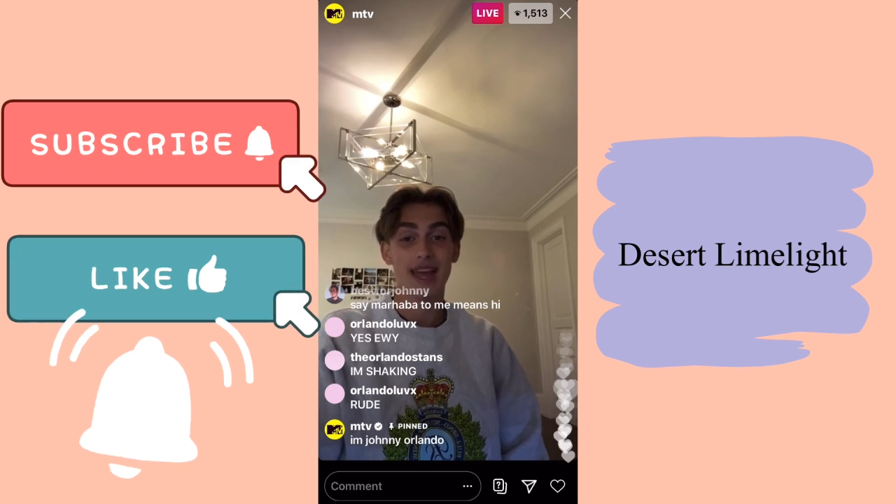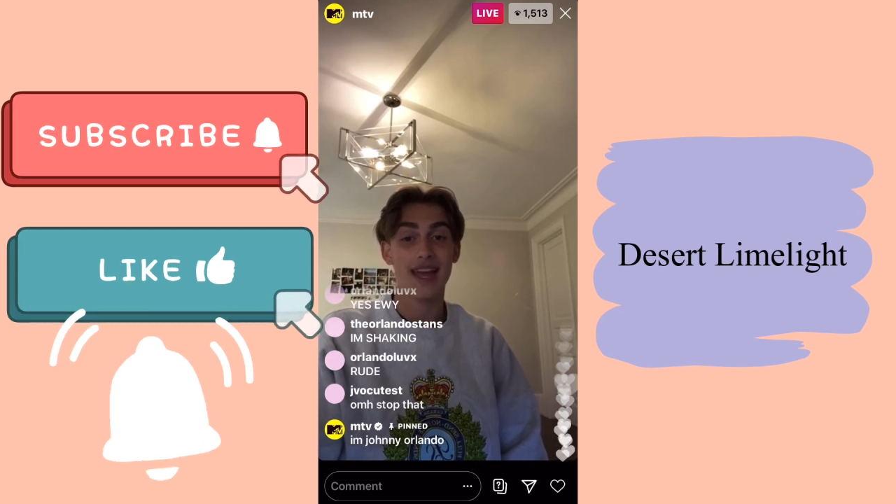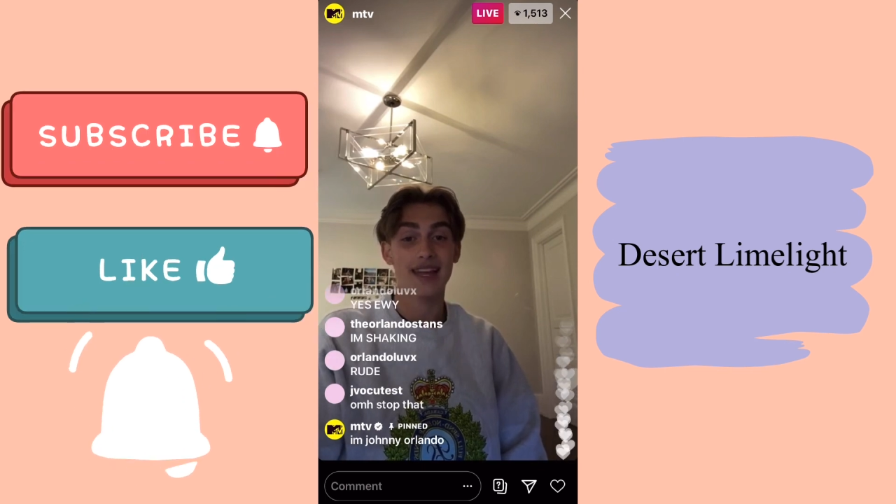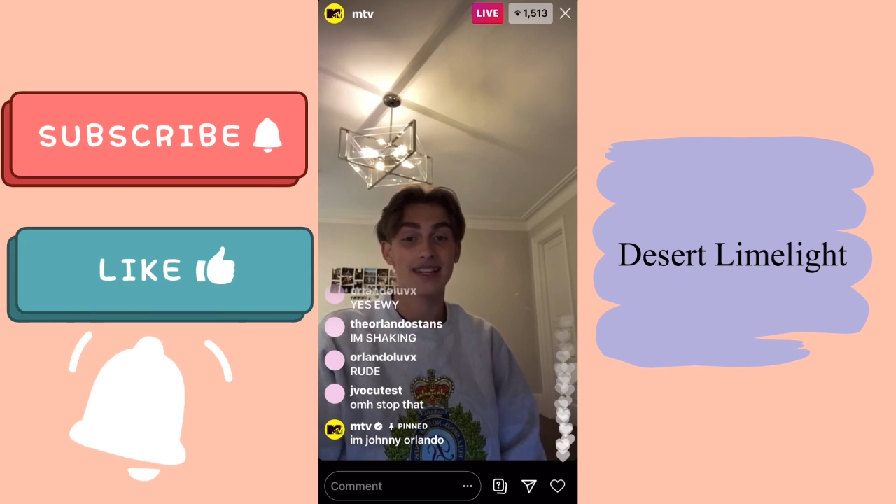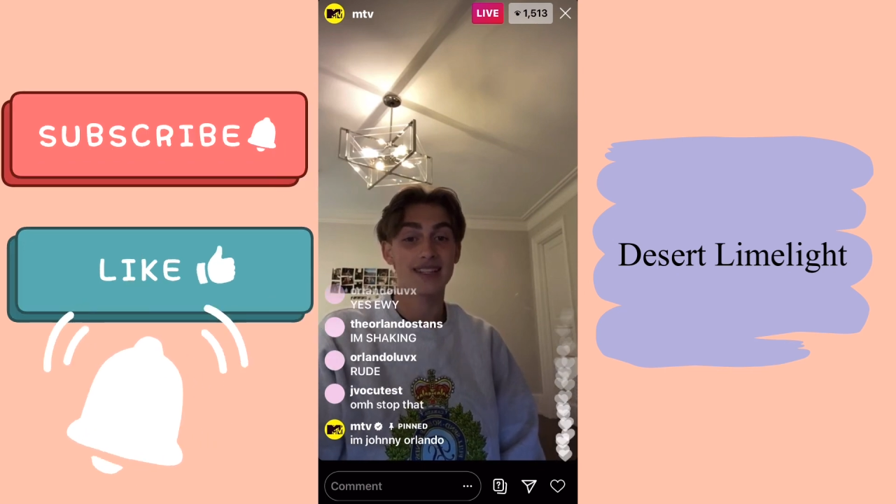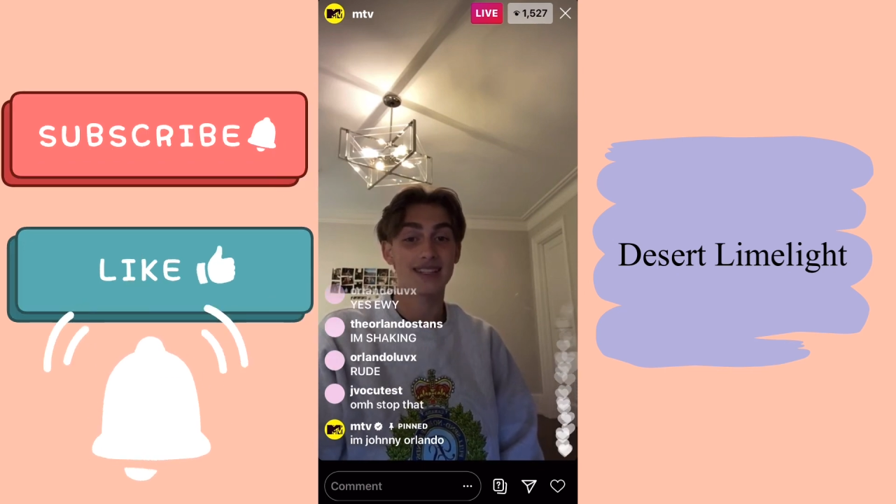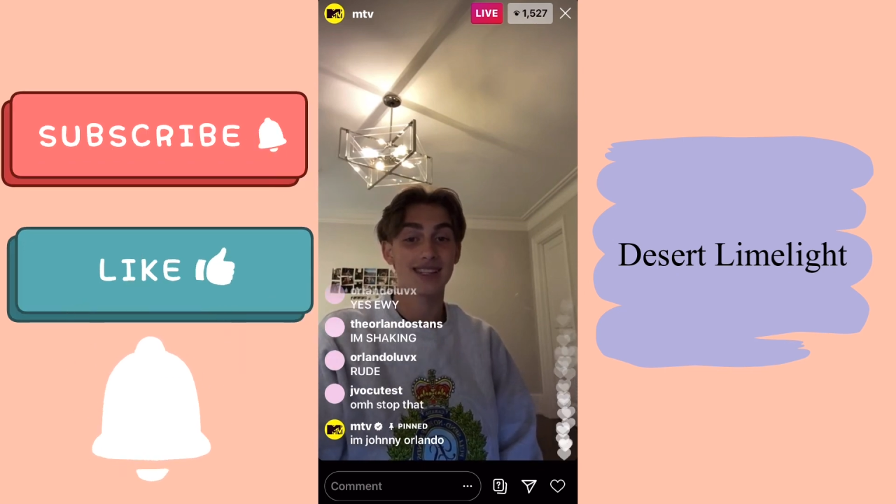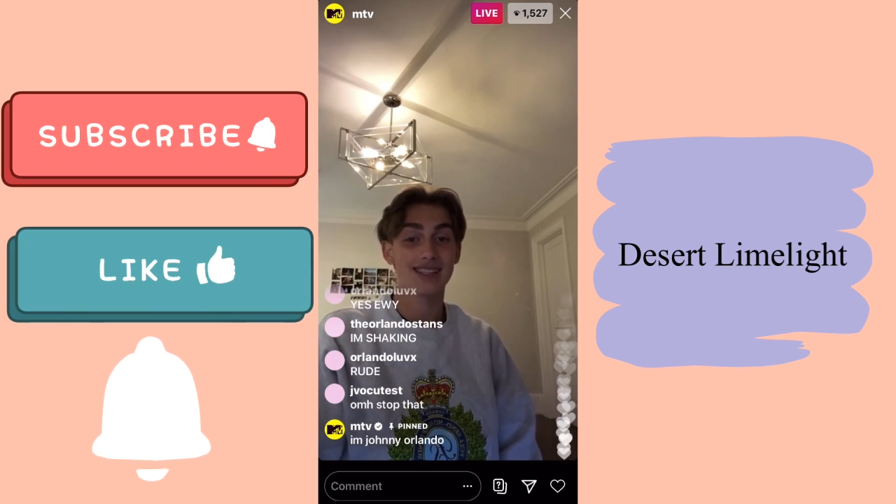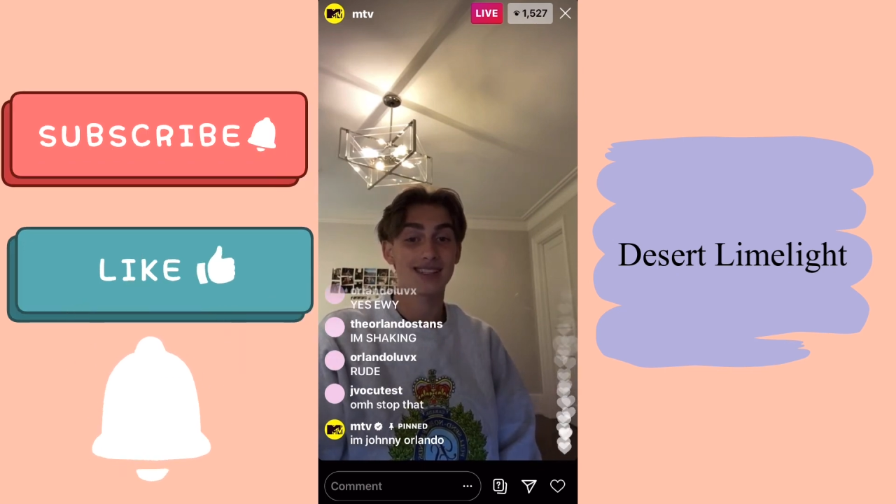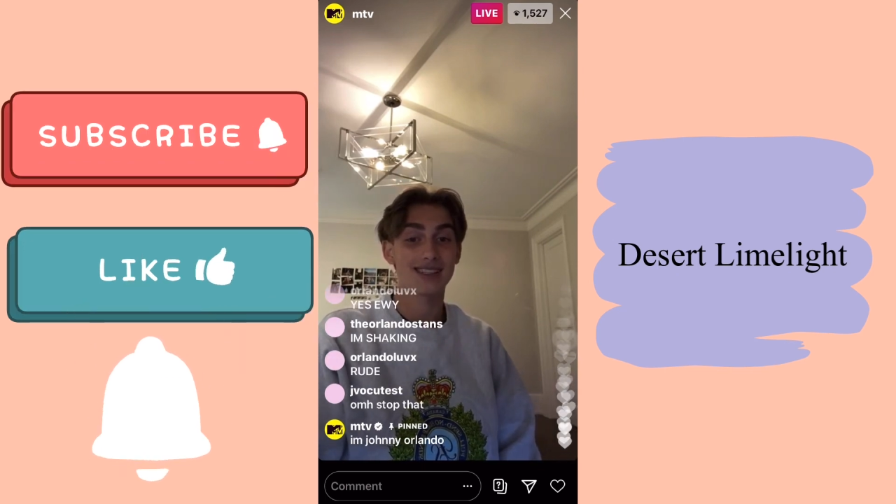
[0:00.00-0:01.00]

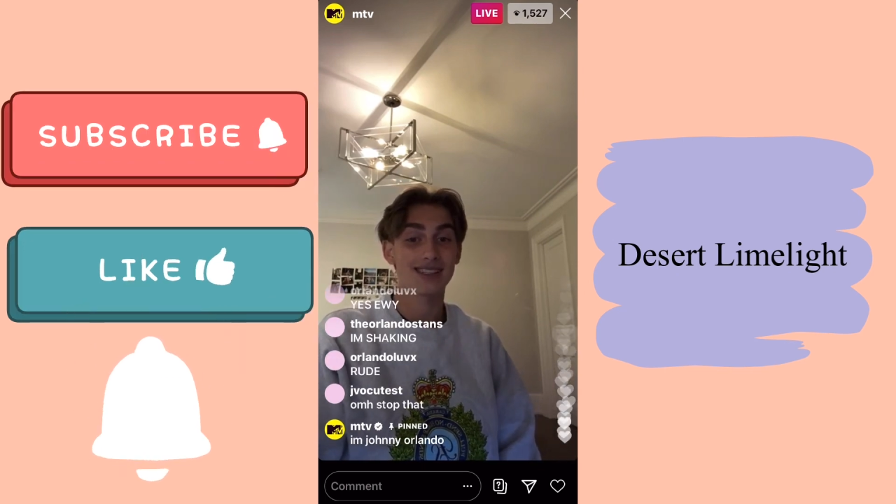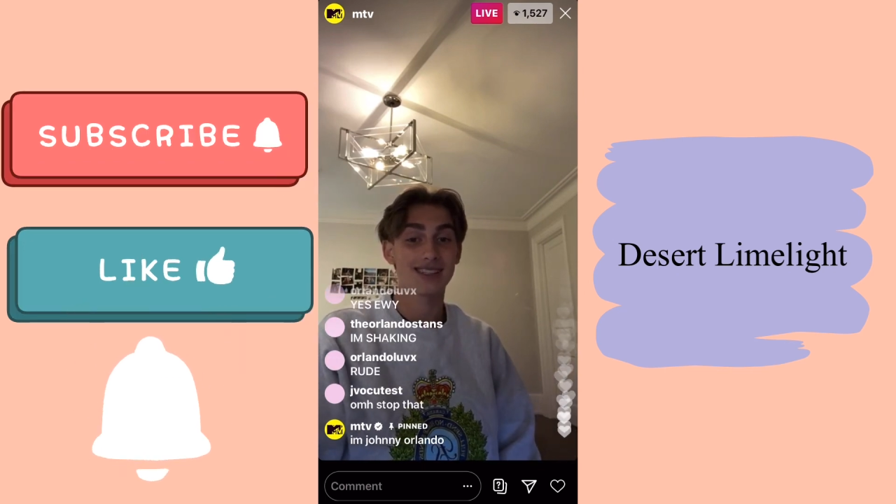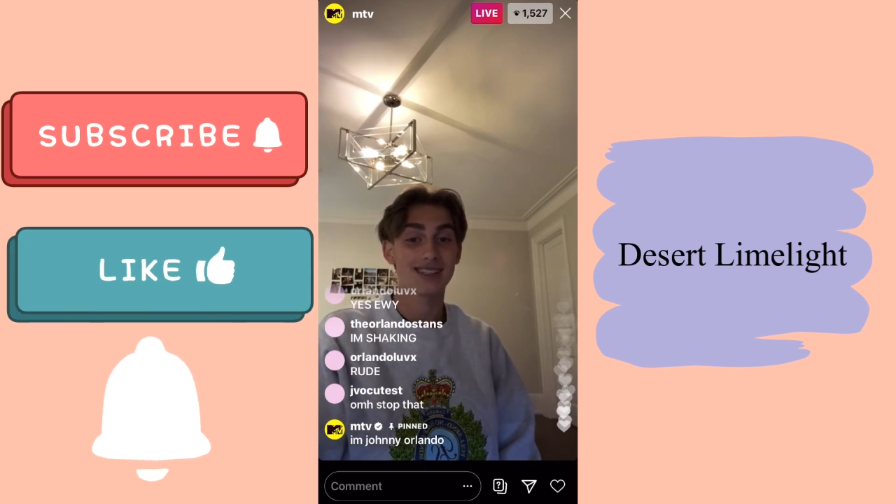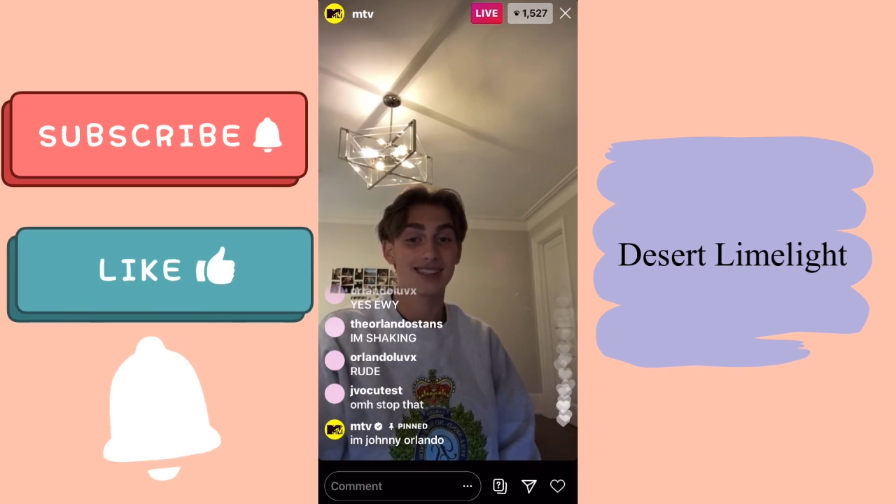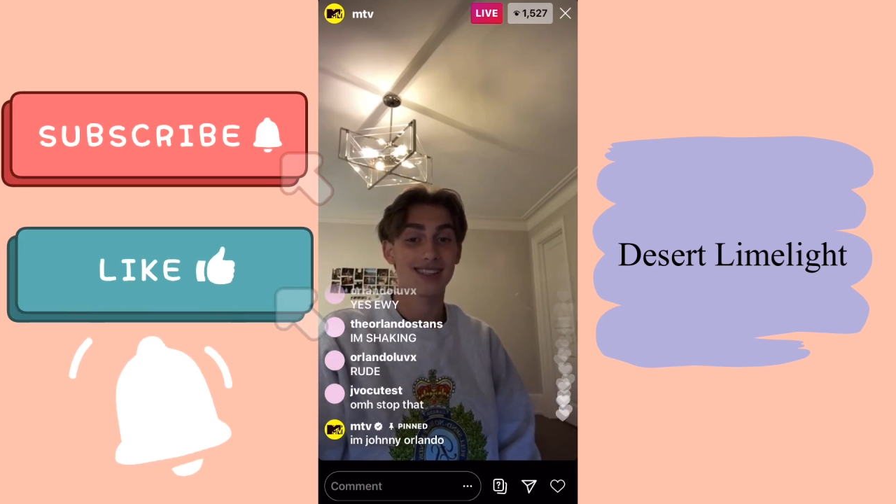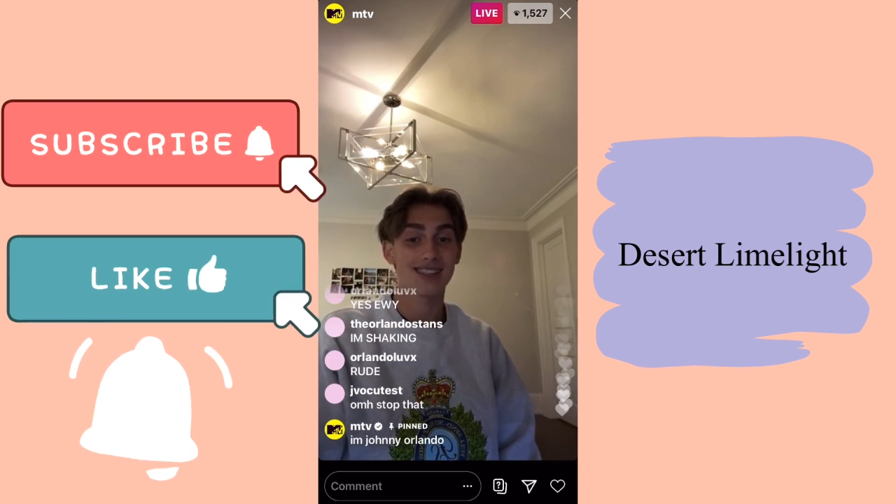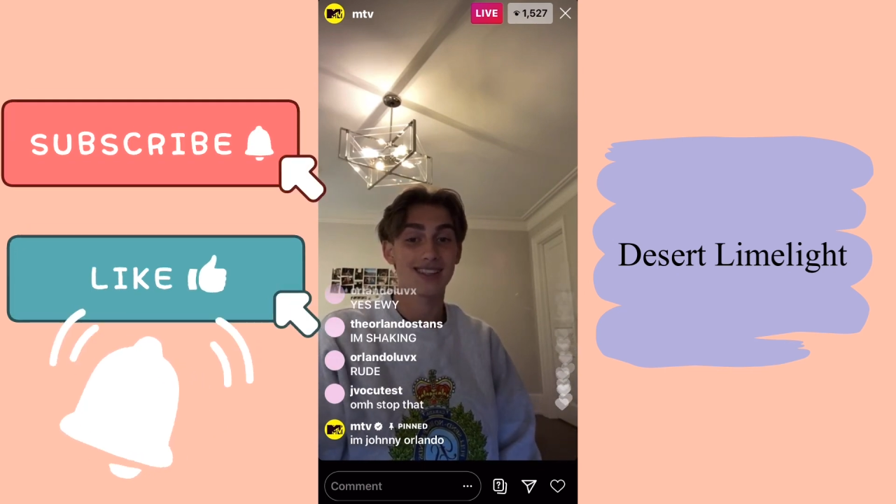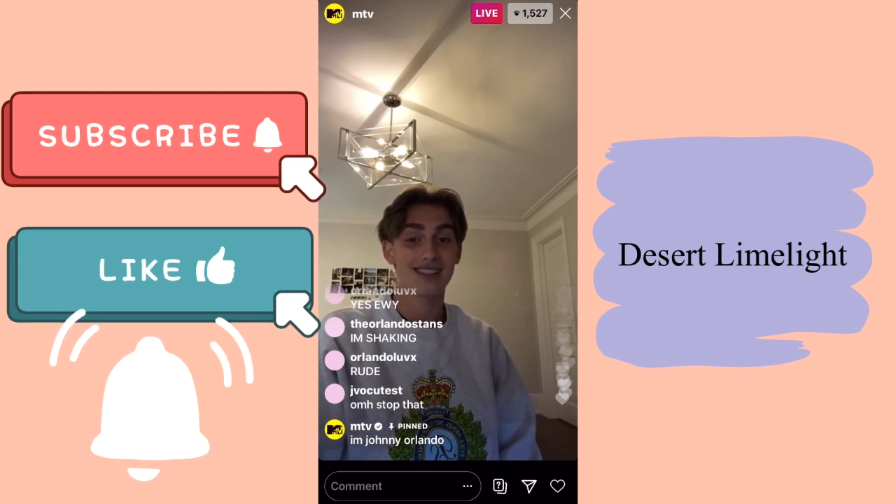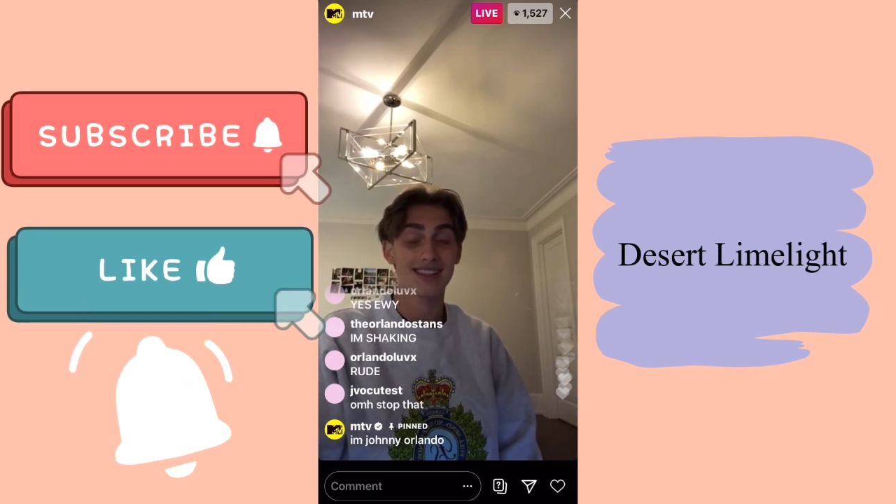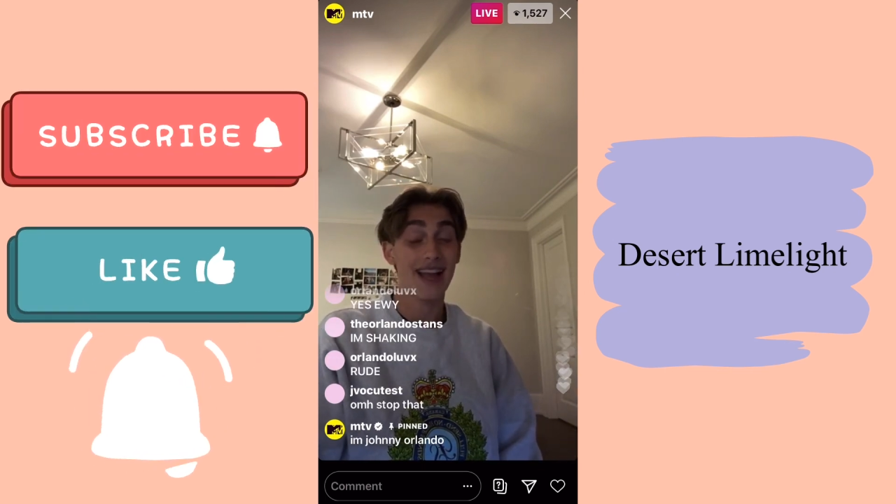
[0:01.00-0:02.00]
and
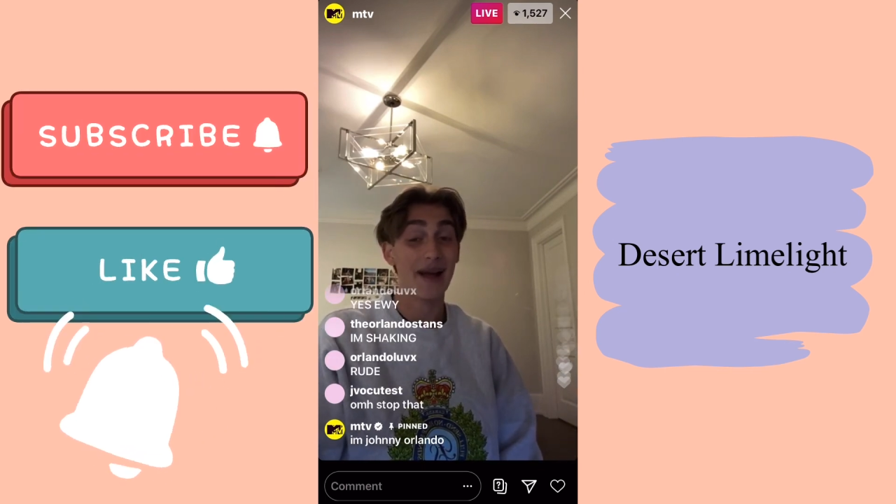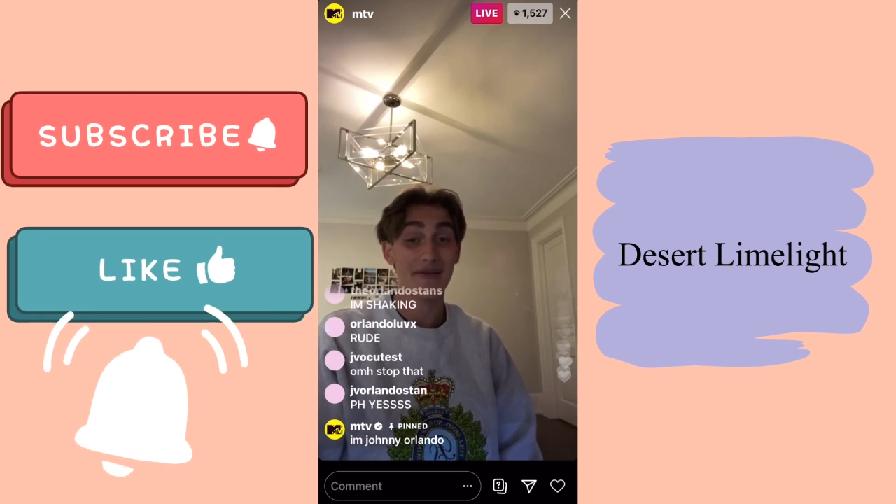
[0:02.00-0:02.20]
yeah,